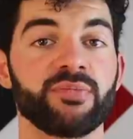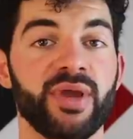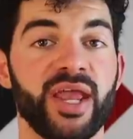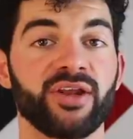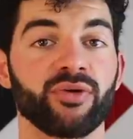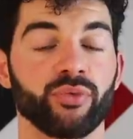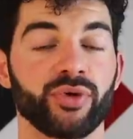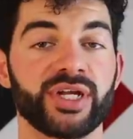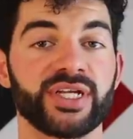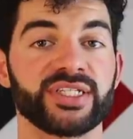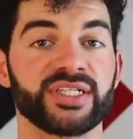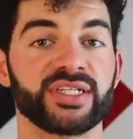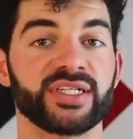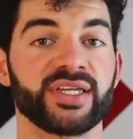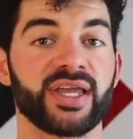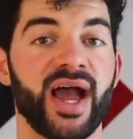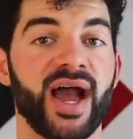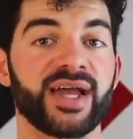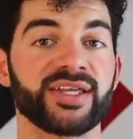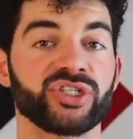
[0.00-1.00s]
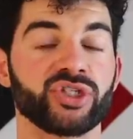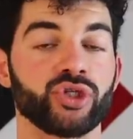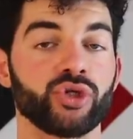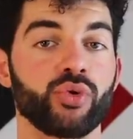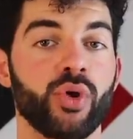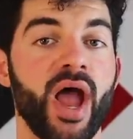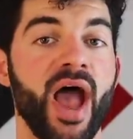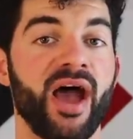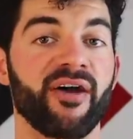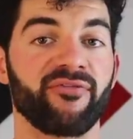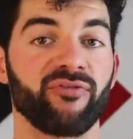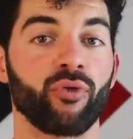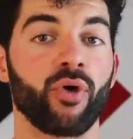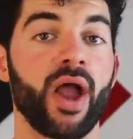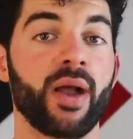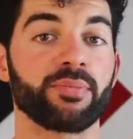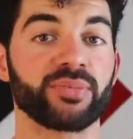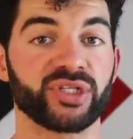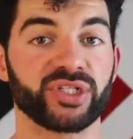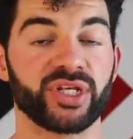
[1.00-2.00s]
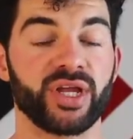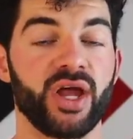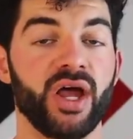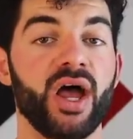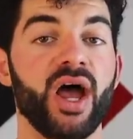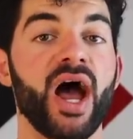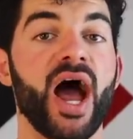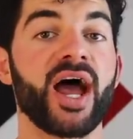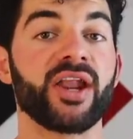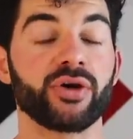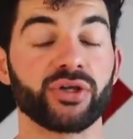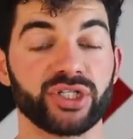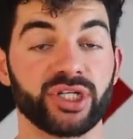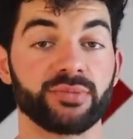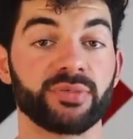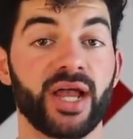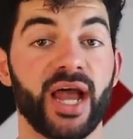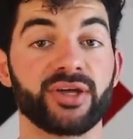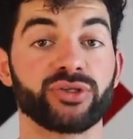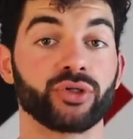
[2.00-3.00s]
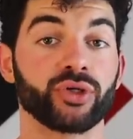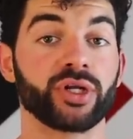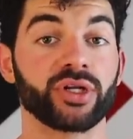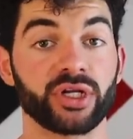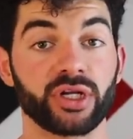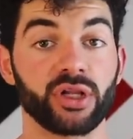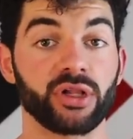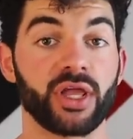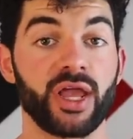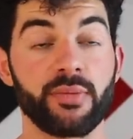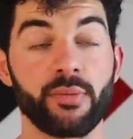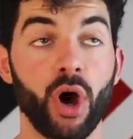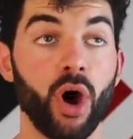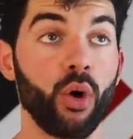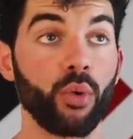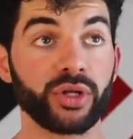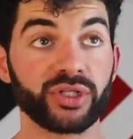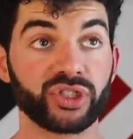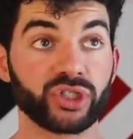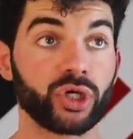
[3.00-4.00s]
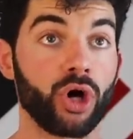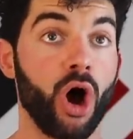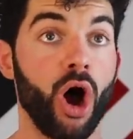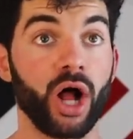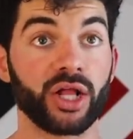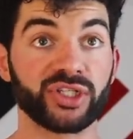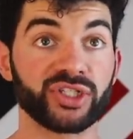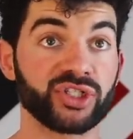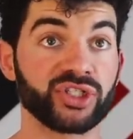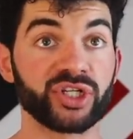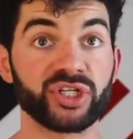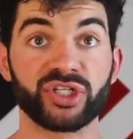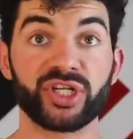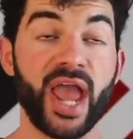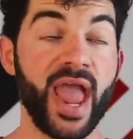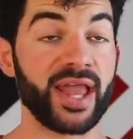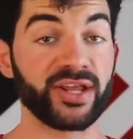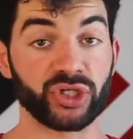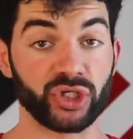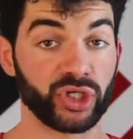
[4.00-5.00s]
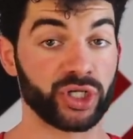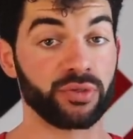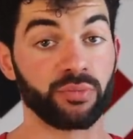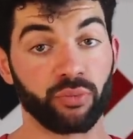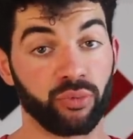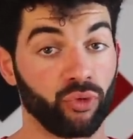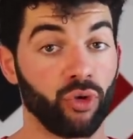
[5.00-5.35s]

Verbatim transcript: the main reason guys do half reps? I know some guys are going to claim, oh, it's constant tension,